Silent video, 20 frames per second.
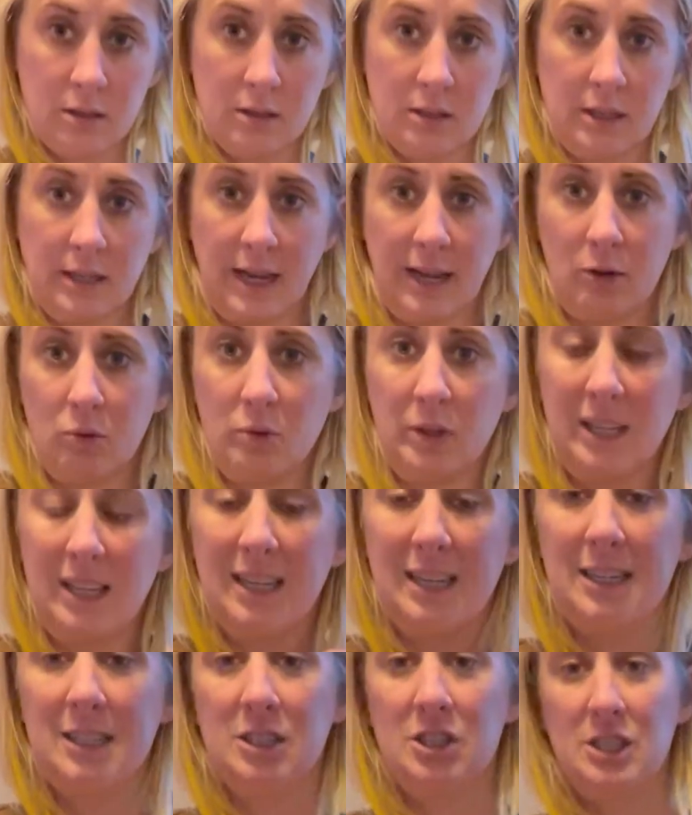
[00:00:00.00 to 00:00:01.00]
Now we
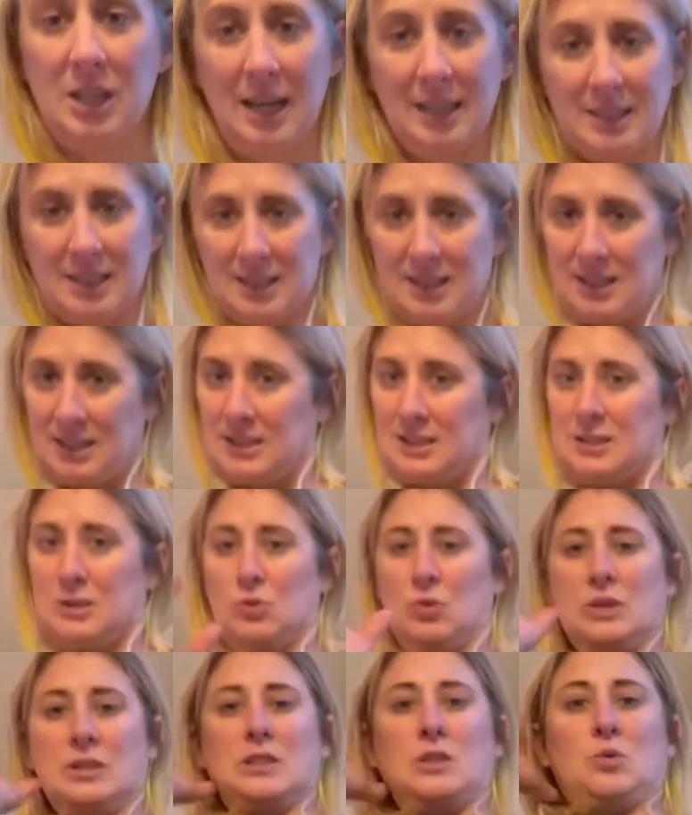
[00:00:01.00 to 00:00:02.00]
can adjust this
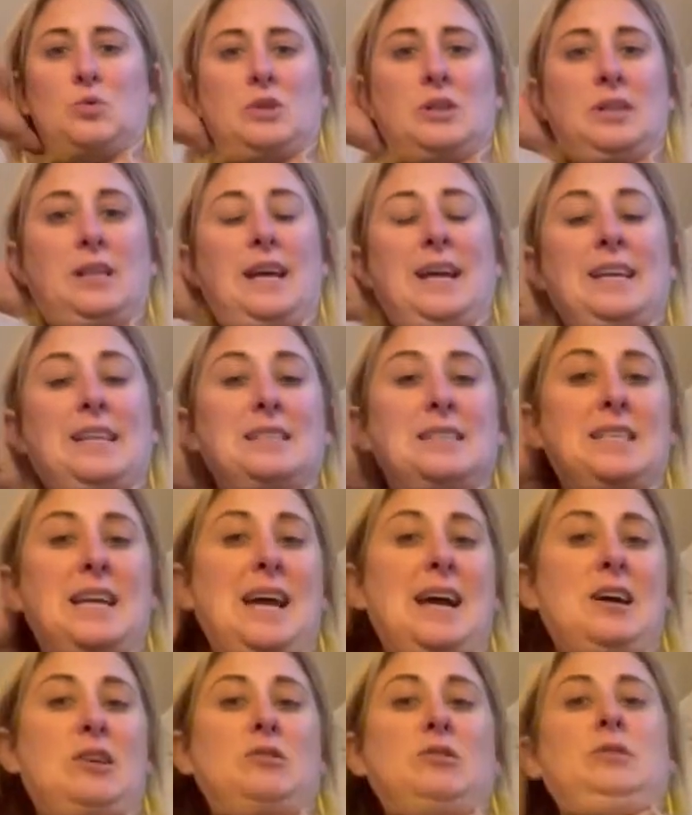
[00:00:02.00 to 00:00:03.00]
once we're laying
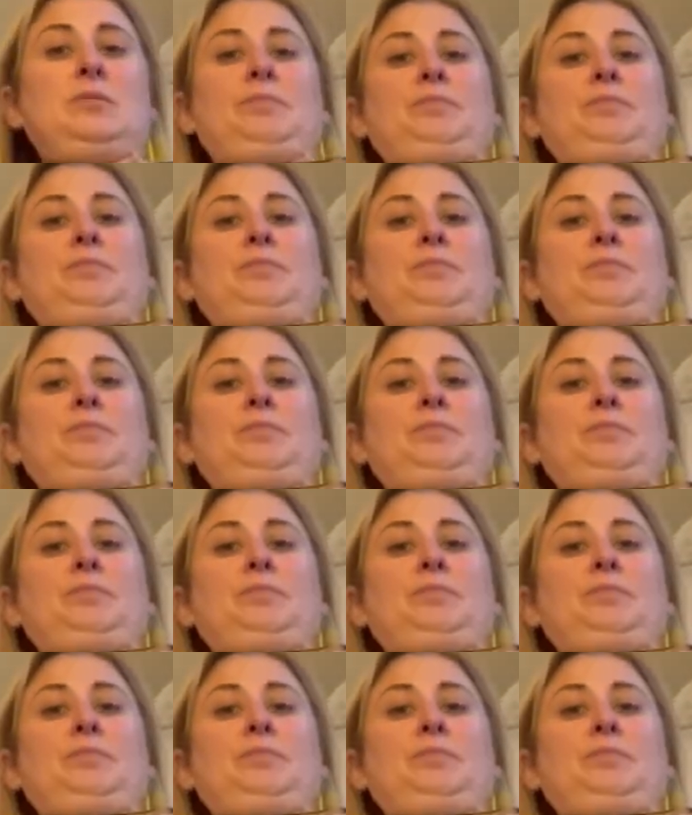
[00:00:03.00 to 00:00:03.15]
down